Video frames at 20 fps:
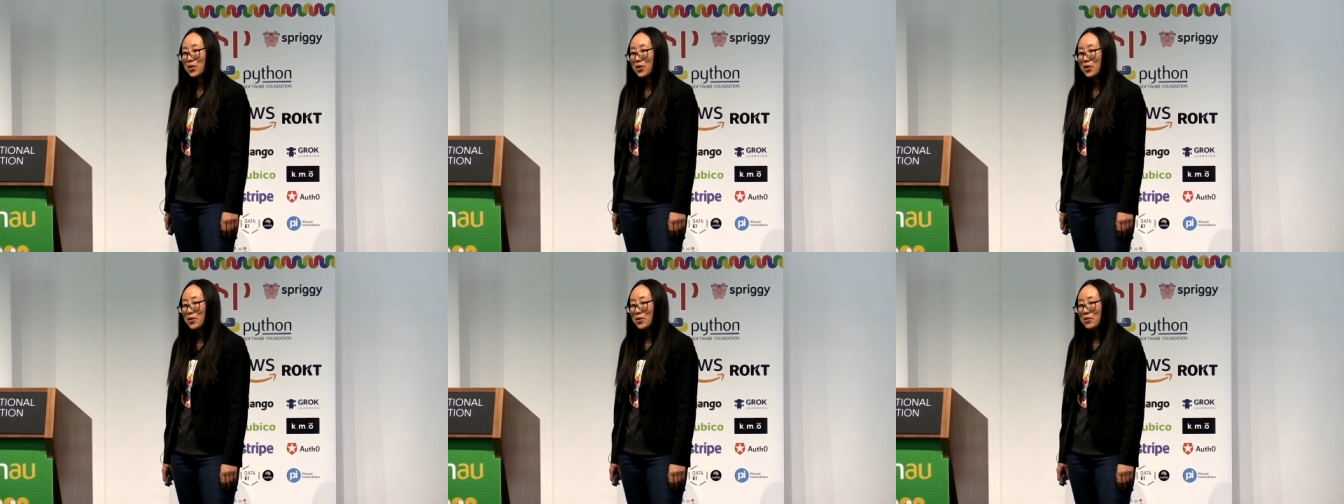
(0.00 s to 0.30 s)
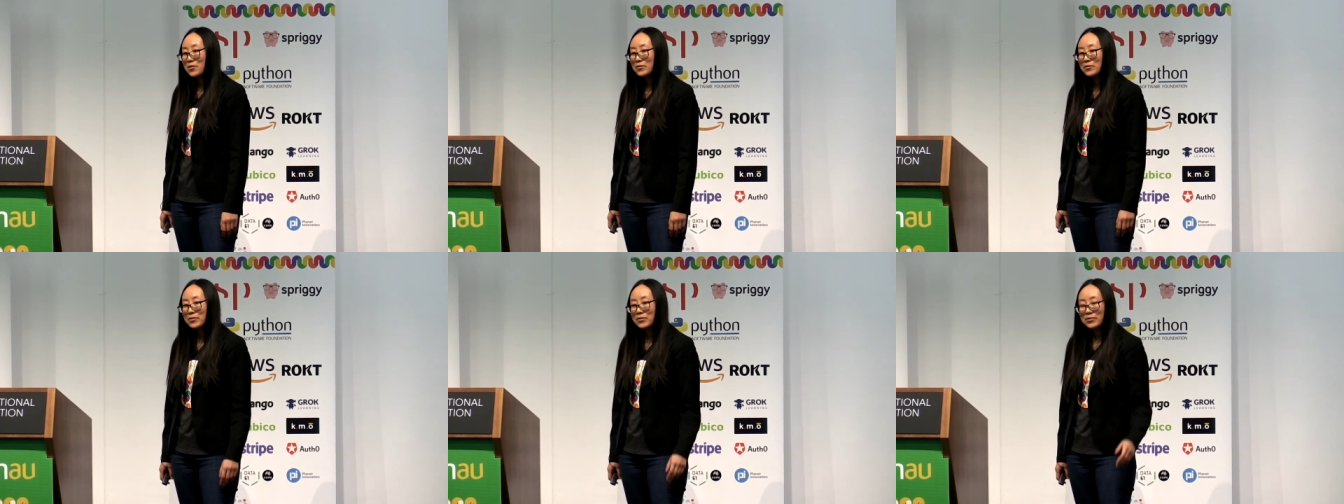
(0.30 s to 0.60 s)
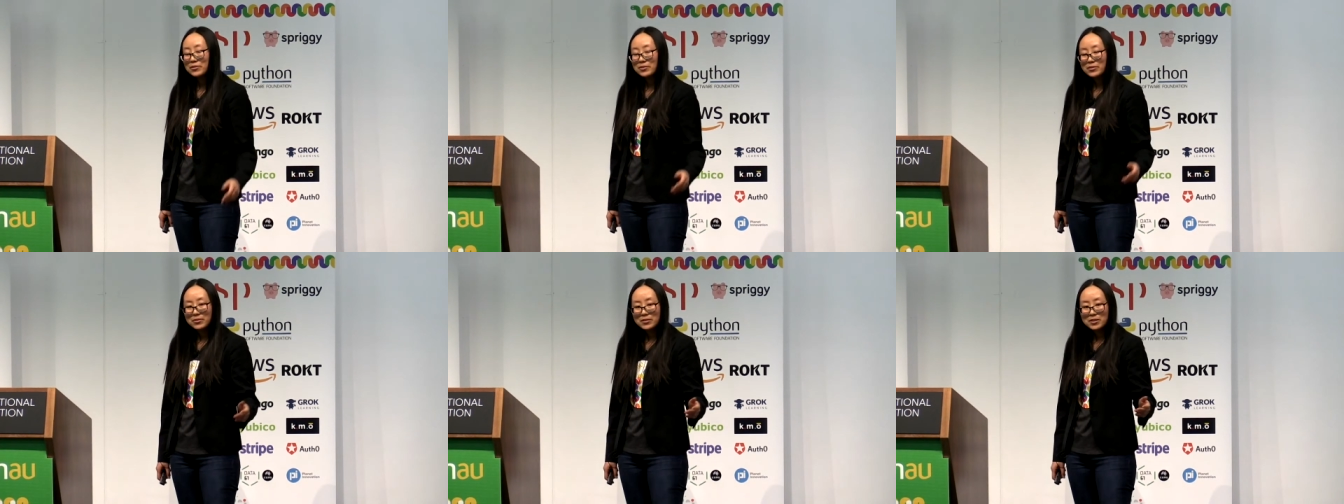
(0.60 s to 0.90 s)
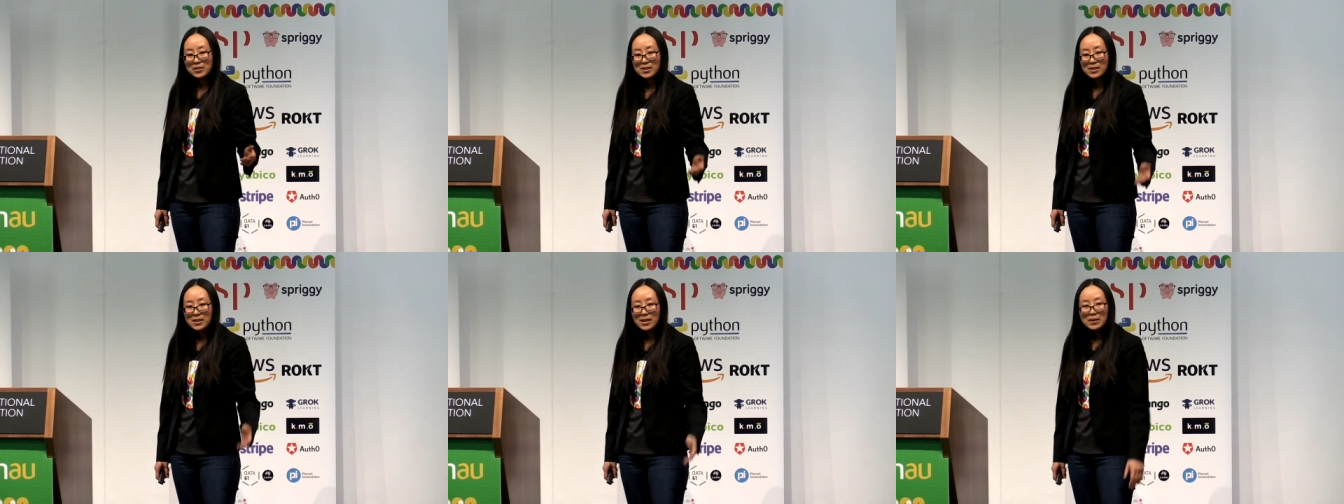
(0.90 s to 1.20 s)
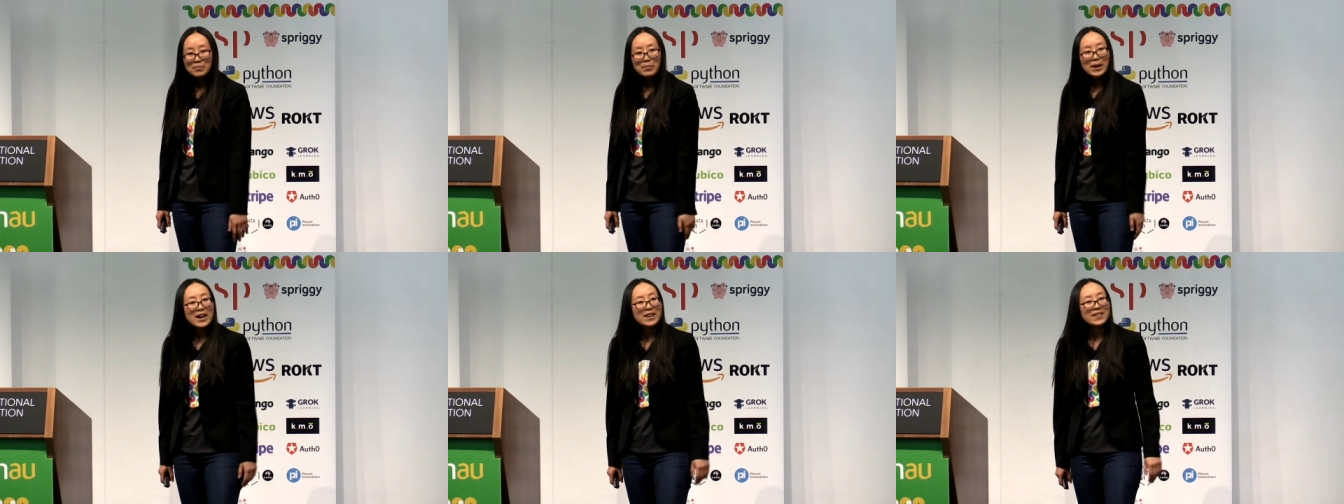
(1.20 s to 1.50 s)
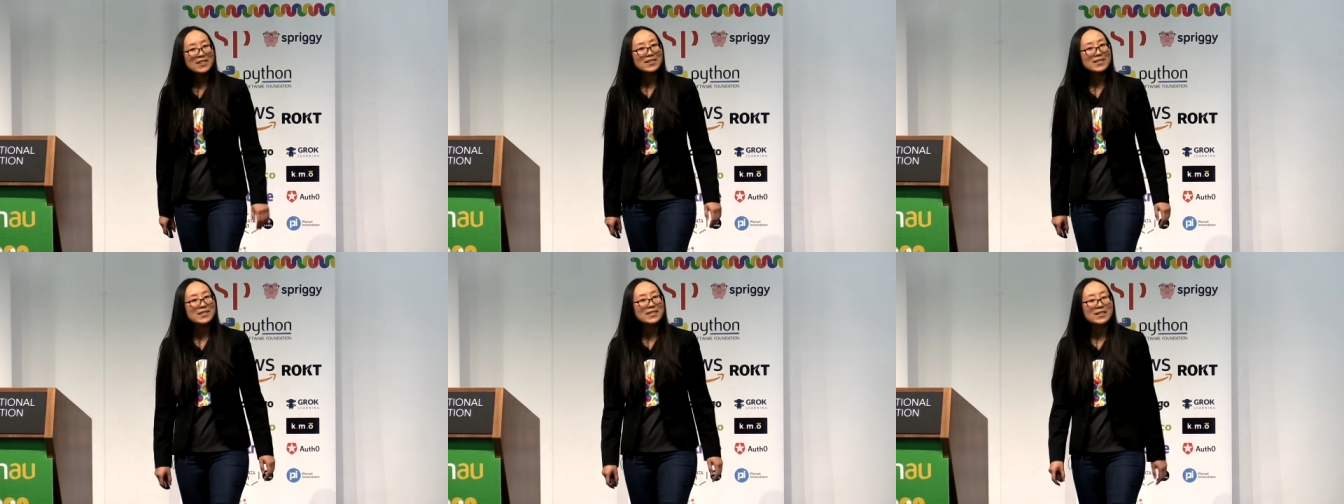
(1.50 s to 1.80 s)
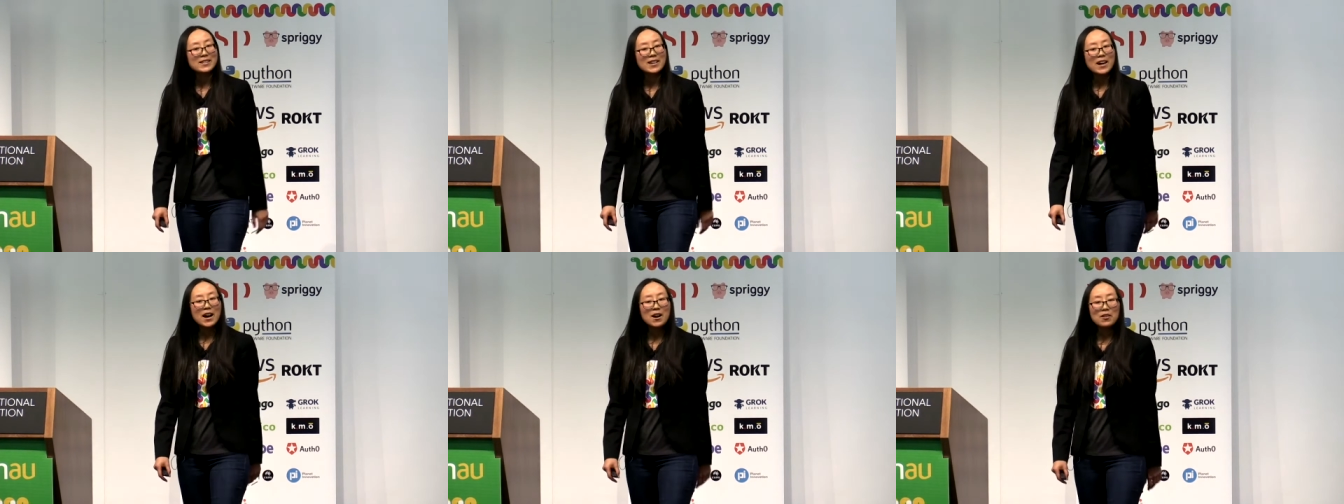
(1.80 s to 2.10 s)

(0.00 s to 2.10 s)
of design patterns and